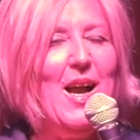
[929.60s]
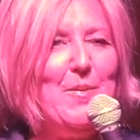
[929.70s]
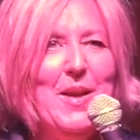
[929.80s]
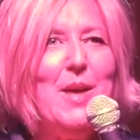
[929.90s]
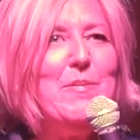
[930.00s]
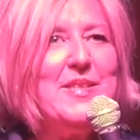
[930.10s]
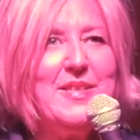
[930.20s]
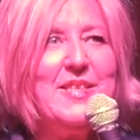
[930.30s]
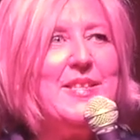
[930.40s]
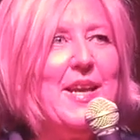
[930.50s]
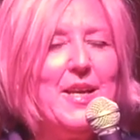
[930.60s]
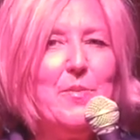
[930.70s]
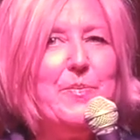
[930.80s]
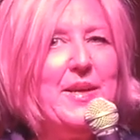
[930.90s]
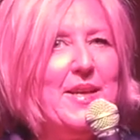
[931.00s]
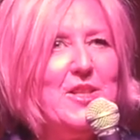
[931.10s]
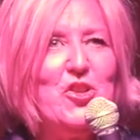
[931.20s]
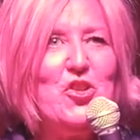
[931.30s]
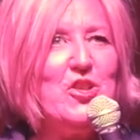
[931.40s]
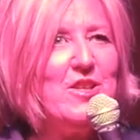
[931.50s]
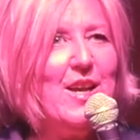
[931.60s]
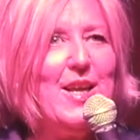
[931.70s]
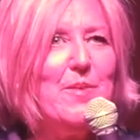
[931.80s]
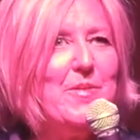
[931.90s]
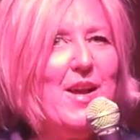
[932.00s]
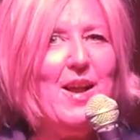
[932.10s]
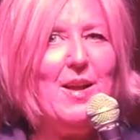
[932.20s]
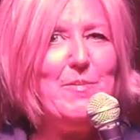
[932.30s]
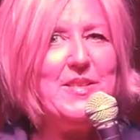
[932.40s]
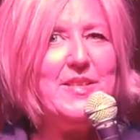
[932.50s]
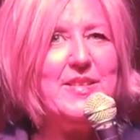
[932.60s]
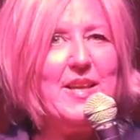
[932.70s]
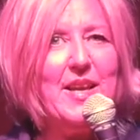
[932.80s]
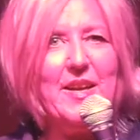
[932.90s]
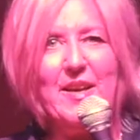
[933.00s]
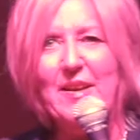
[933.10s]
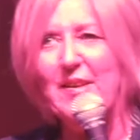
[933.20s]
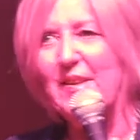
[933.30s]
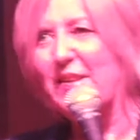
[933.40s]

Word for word: not Mrs. Santa, bitch. I am not Mrs. Santa.